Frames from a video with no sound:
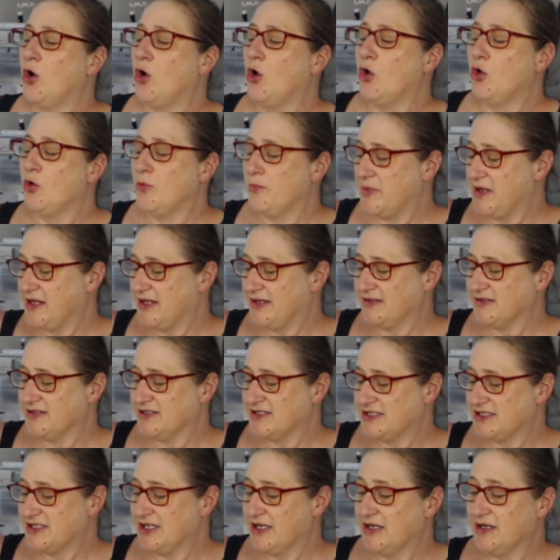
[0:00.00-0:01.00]

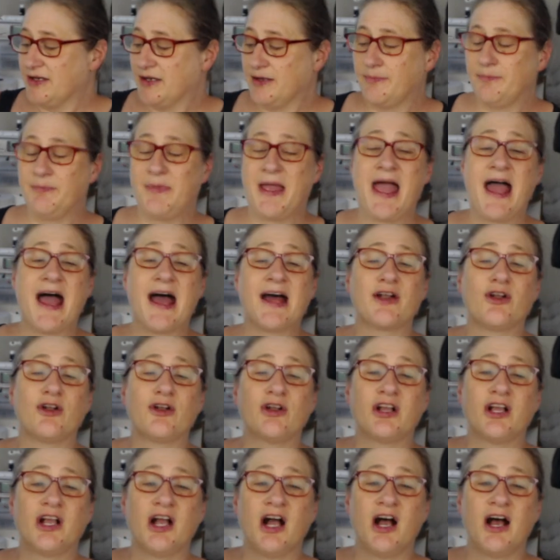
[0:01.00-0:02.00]
Holman's
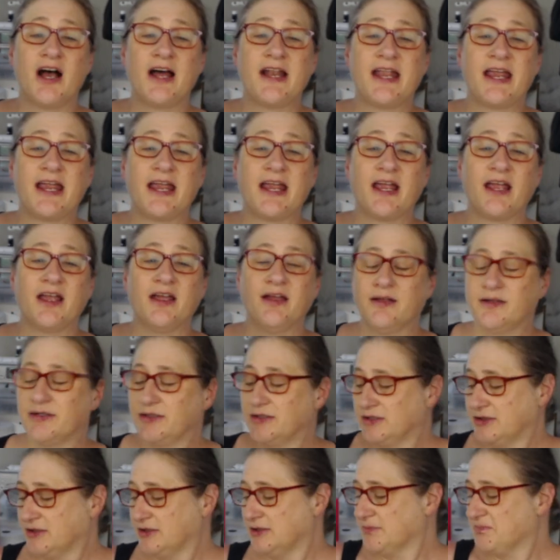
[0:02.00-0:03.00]
Pattern Cutting
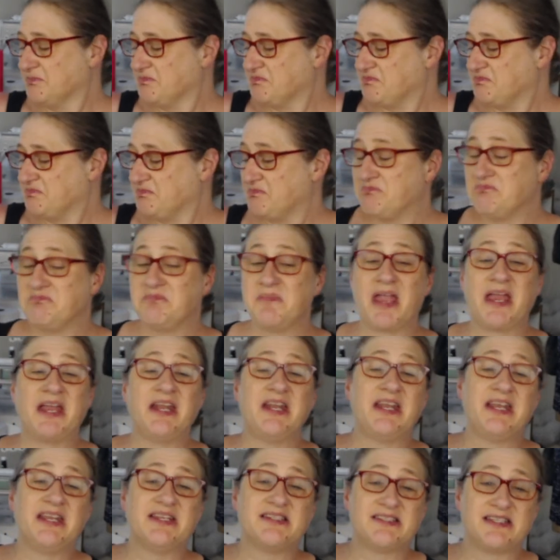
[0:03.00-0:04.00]

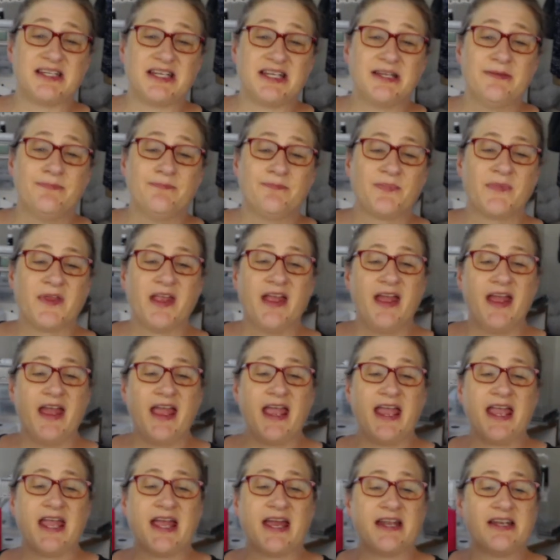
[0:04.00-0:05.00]
Made Easy.
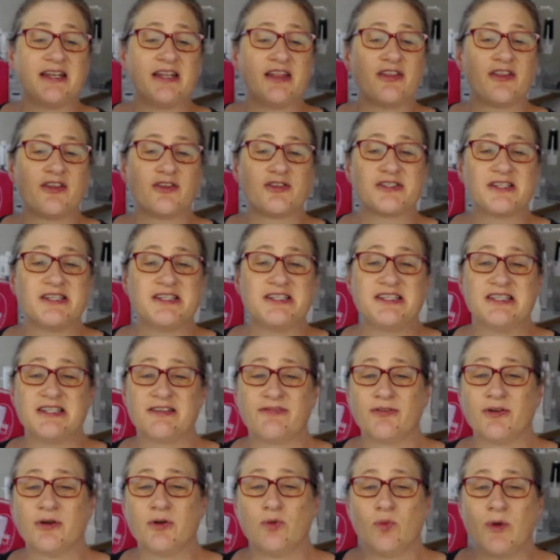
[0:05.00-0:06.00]
And there's a
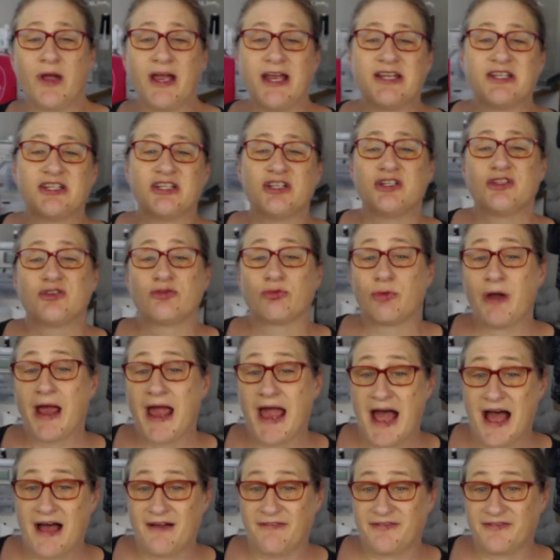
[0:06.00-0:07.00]
different way to
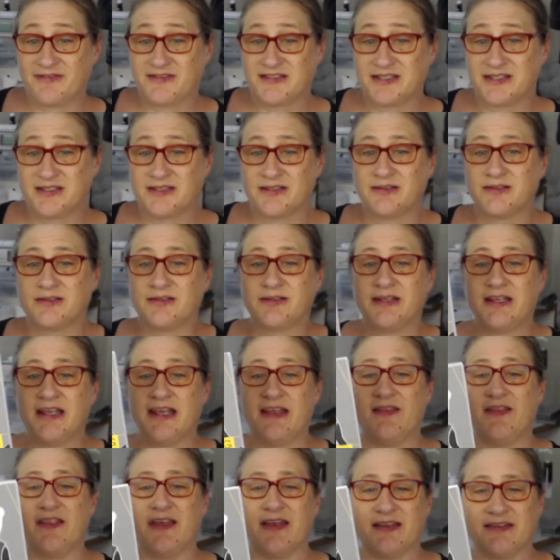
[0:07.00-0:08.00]
draft
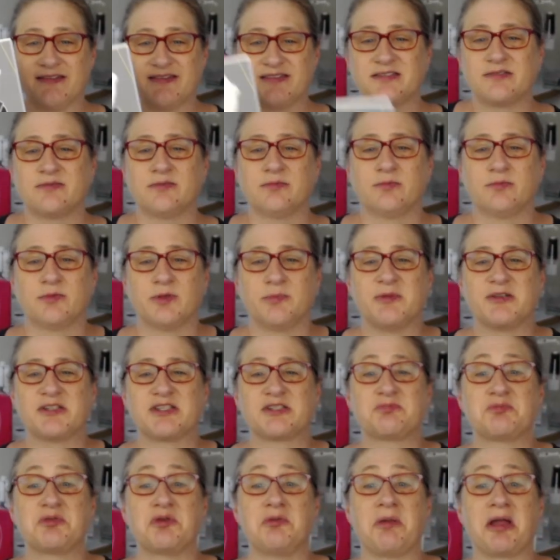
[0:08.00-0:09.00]
in this. Let me
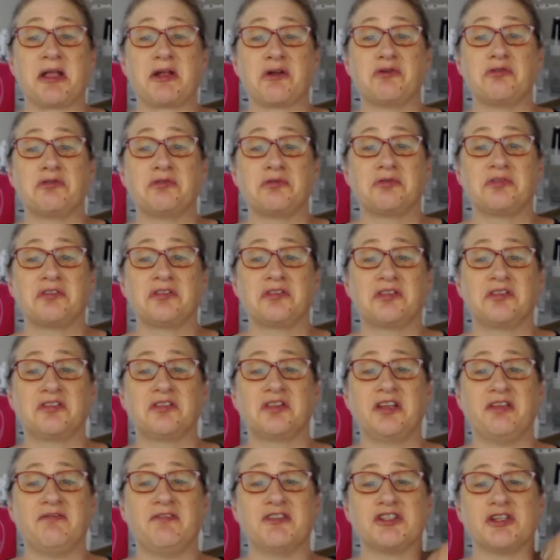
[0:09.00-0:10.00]
just pull my
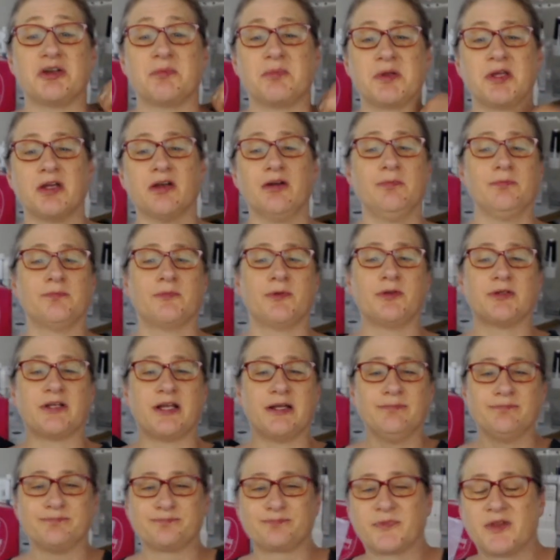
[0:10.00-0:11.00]
cleavage up here. Hold
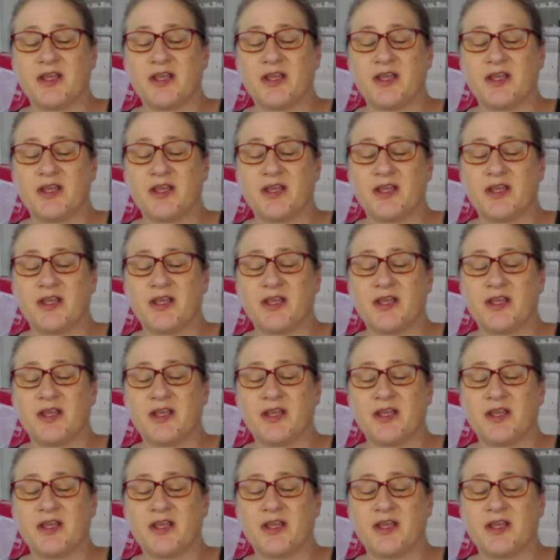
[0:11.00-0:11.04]
on.